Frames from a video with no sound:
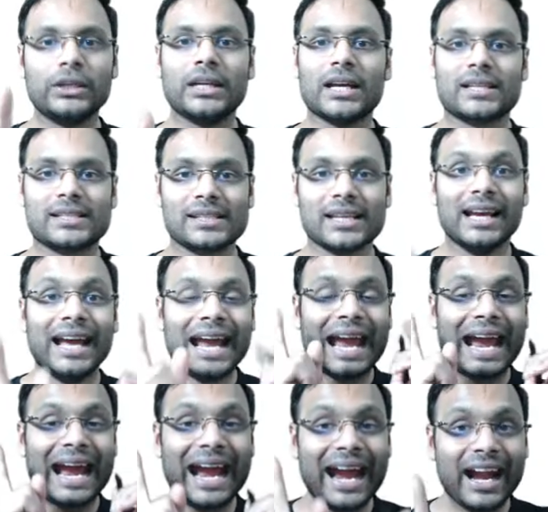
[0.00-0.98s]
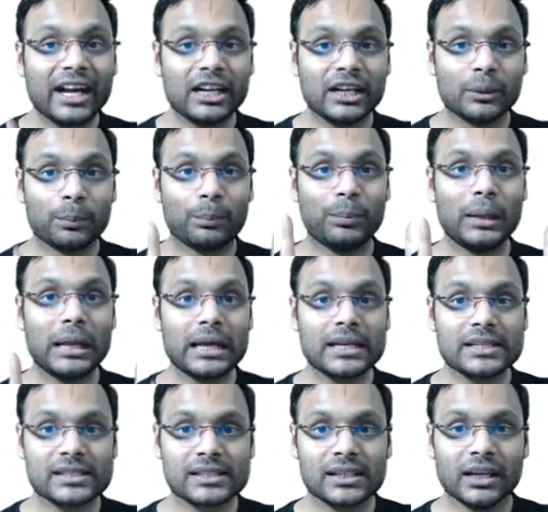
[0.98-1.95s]
Yes, and
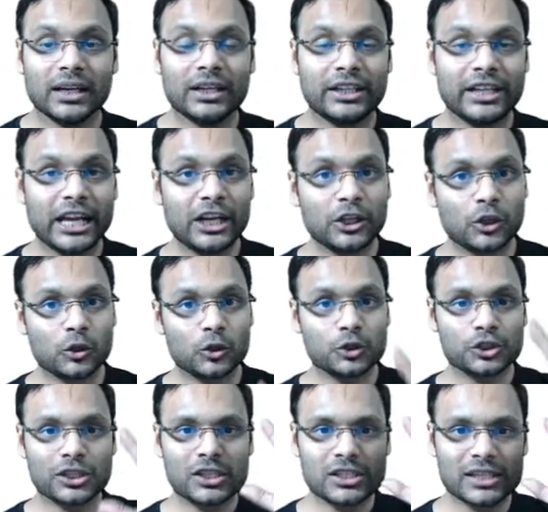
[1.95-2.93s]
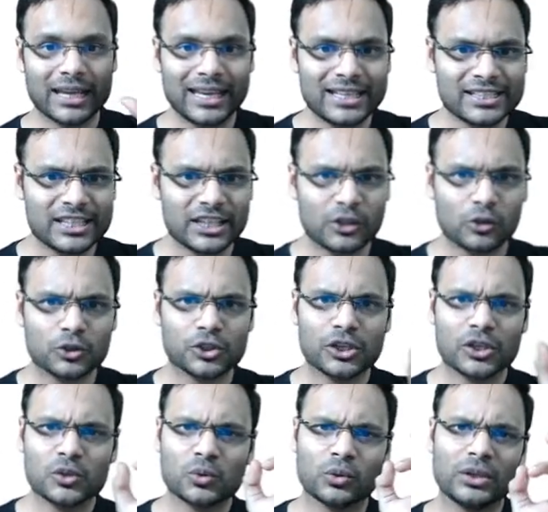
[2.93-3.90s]
plus 10 questions, easy
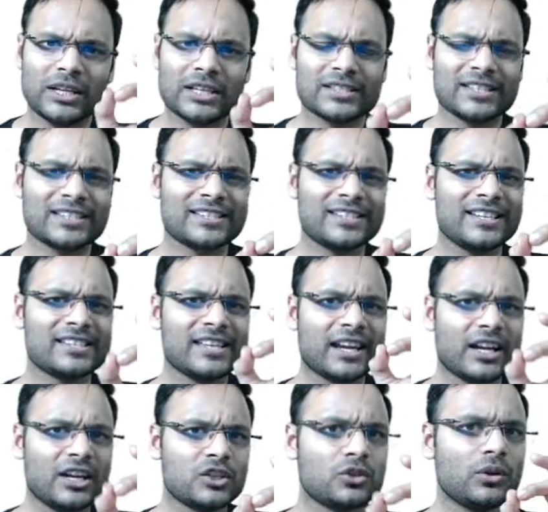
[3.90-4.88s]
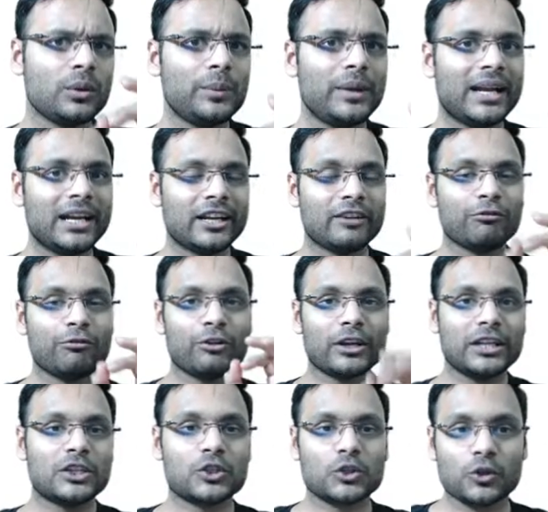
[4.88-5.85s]
questions, only 60 seconds you will be getting for
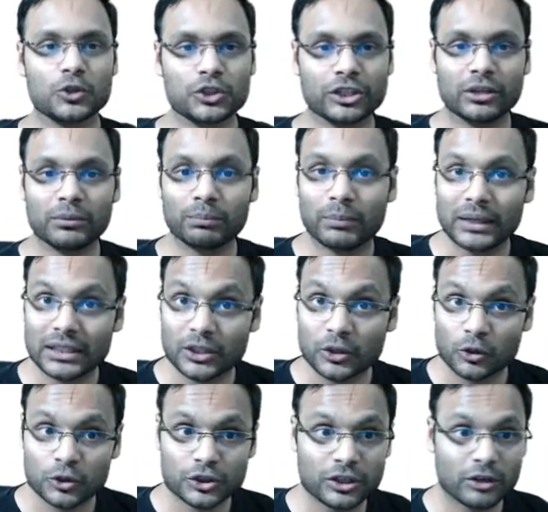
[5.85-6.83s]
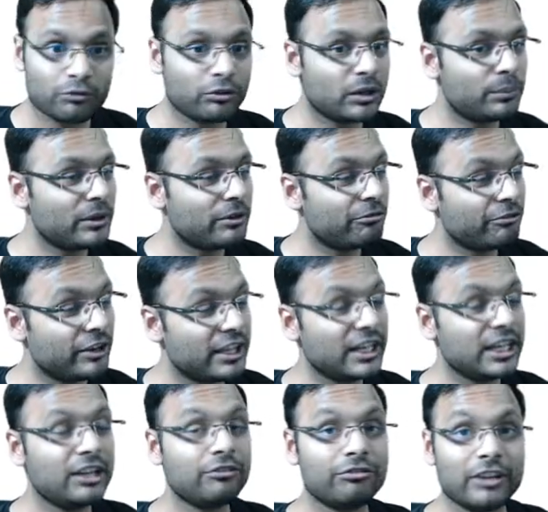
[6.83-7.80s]
each question, but question will be
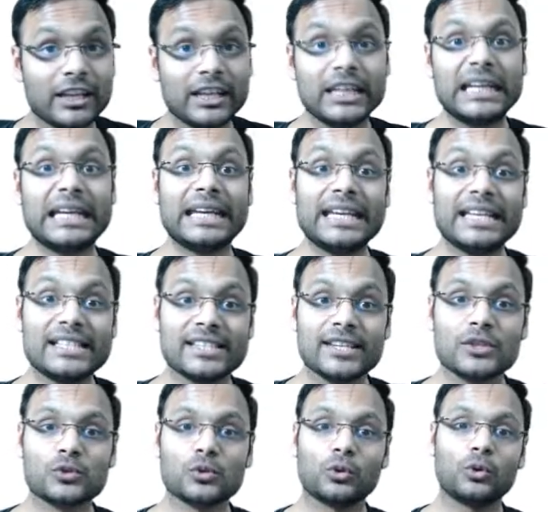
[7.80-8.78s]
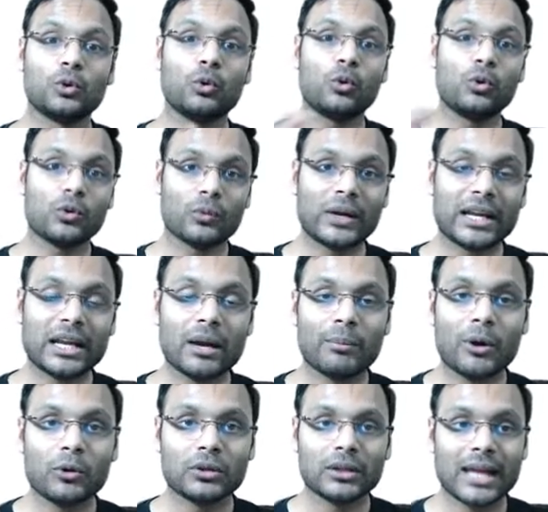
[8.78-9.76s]
very very easy. So don't worry
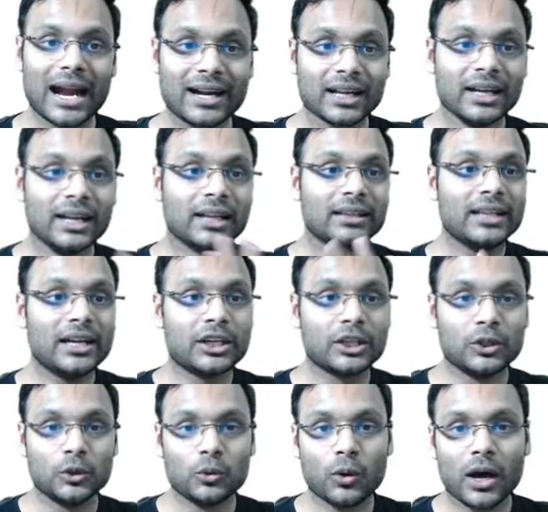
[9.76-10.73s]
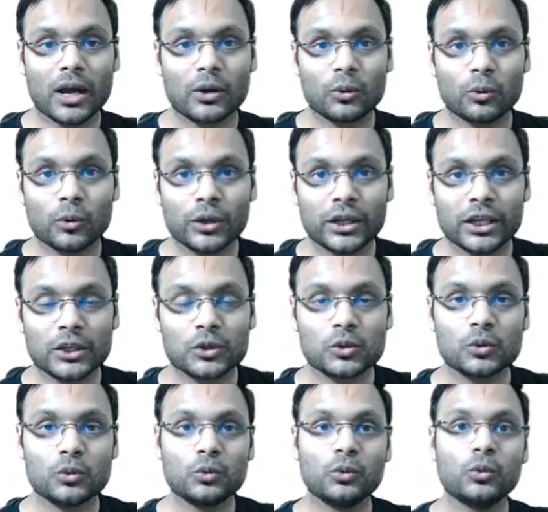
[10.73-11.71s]
about that you are going
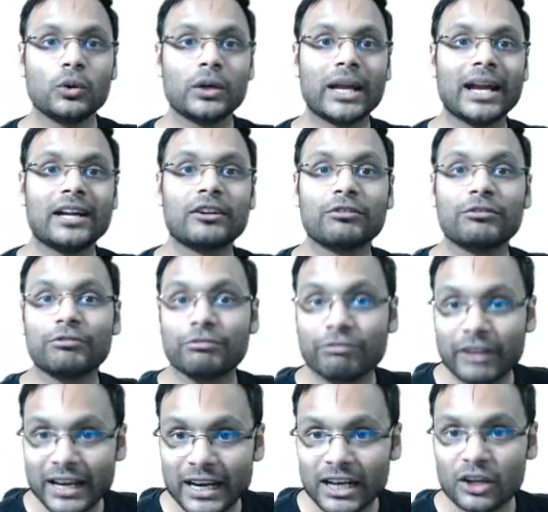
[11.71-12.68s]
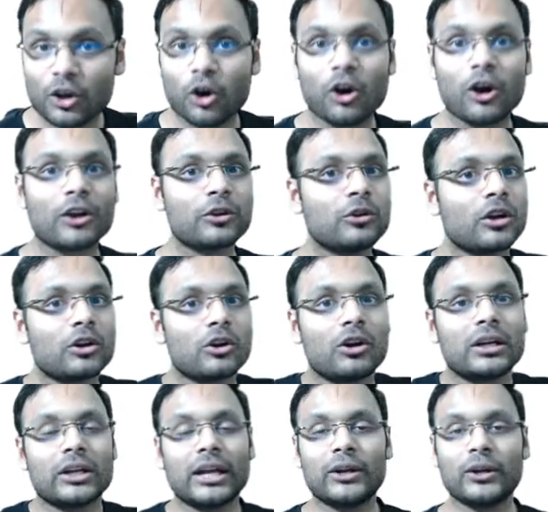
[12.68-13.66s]
to get failed or you are
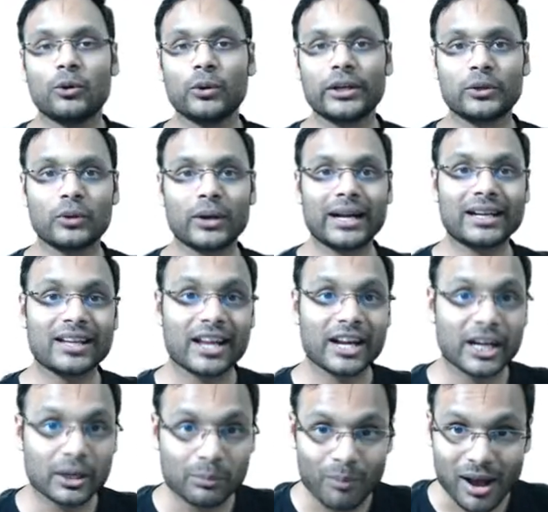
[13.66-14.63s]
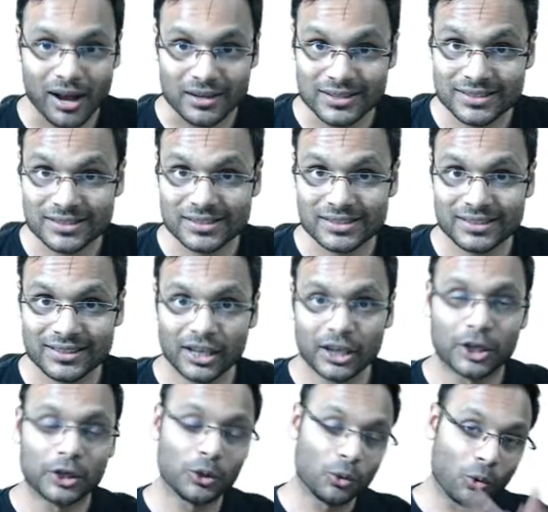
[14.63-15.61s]
not going to get correct marks.
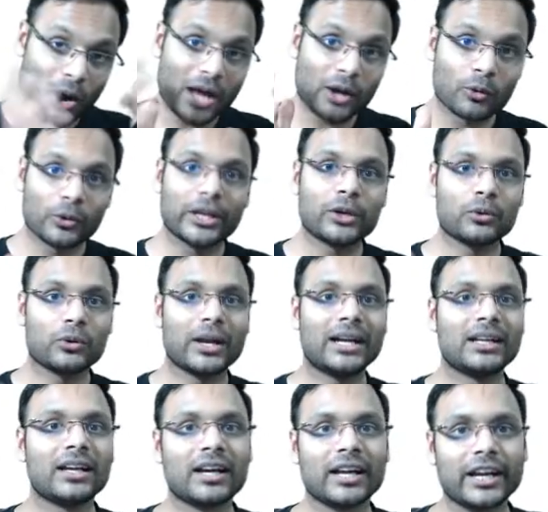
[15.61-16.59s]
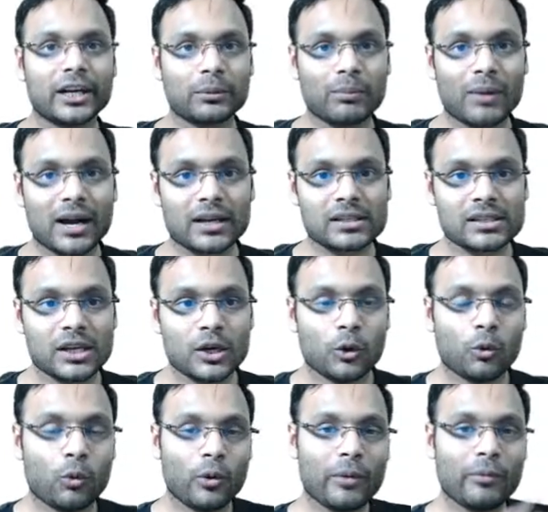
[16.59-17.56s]
You are going to get the correct marks.
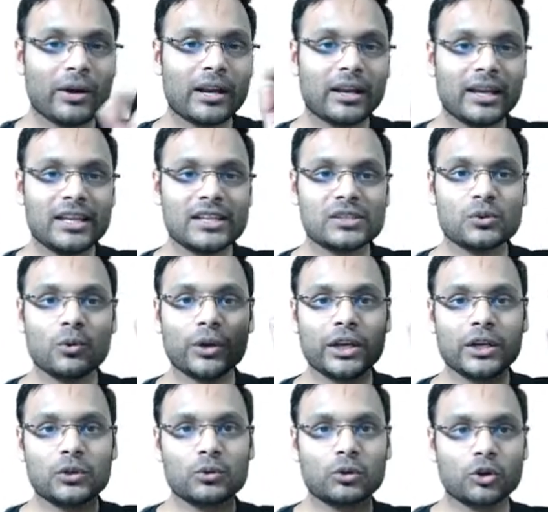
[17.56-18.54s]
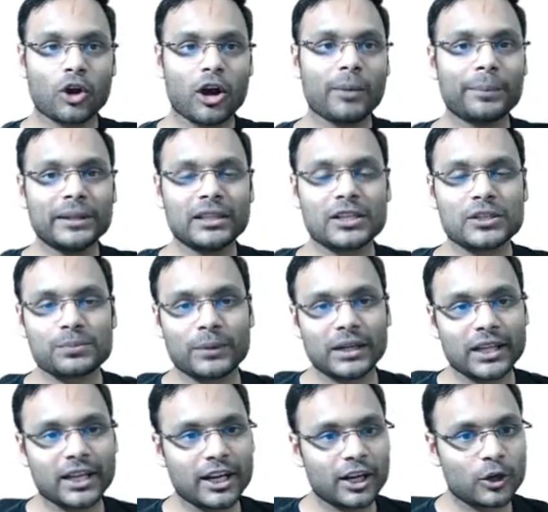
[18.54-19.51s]
Whoever is going to top in this
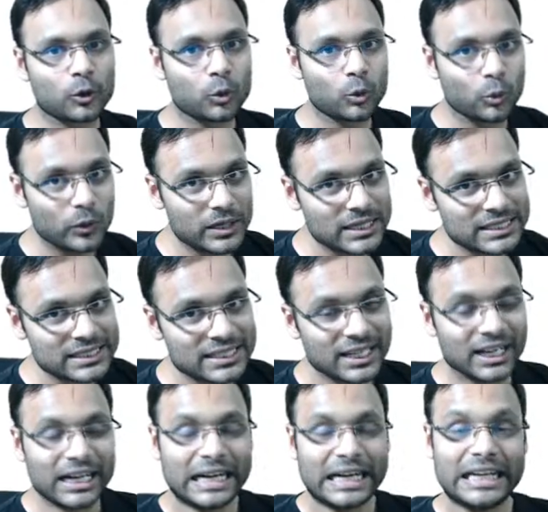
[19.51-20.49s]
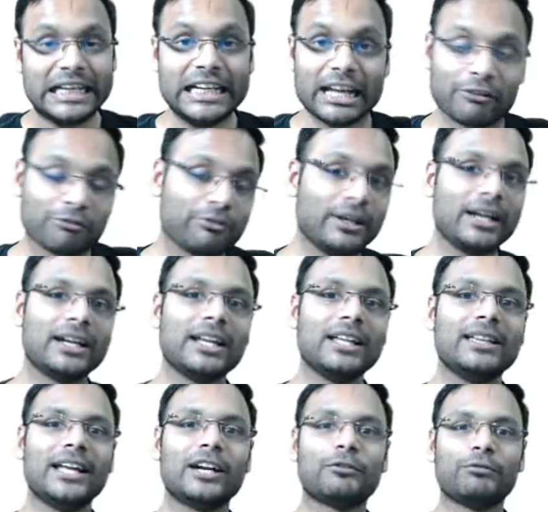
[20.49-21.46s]
particular quiz, definitely
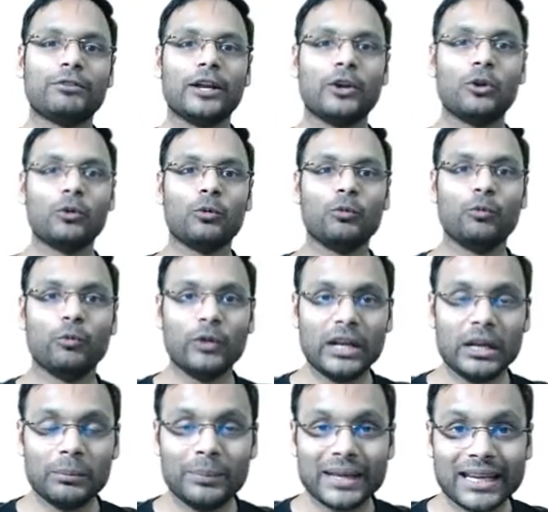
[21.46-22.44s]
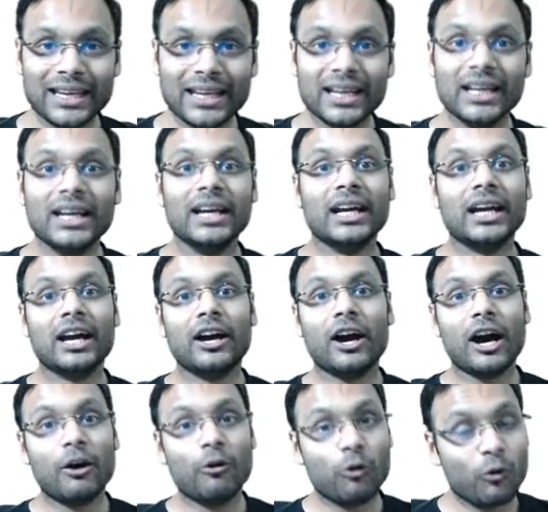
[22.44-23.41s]
that fellow will be
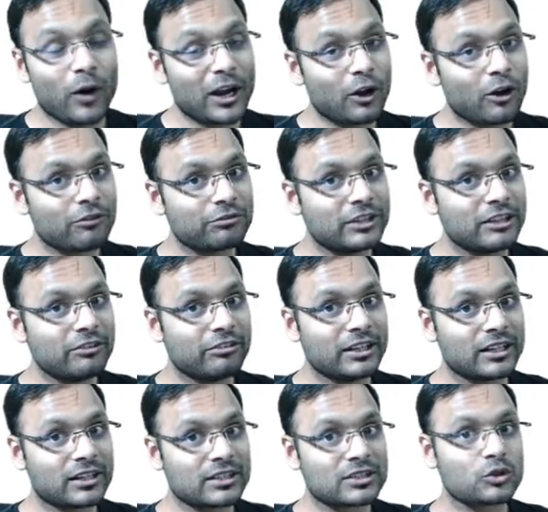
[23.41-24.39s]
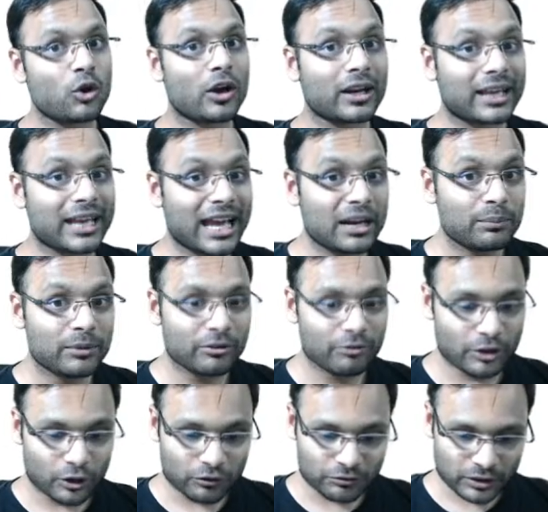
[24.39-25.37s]
one of the winners, or can be
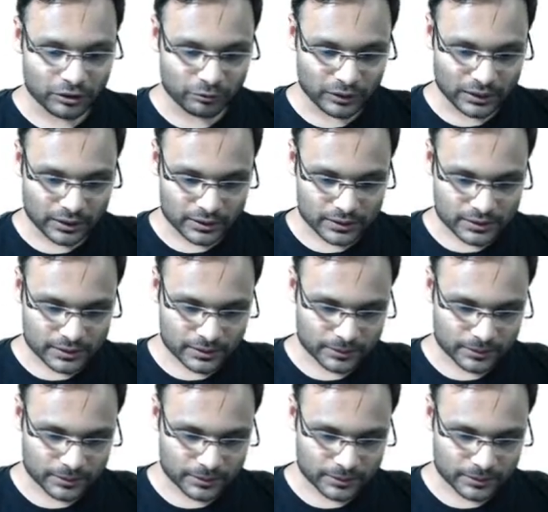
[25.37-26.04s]
one of the winners.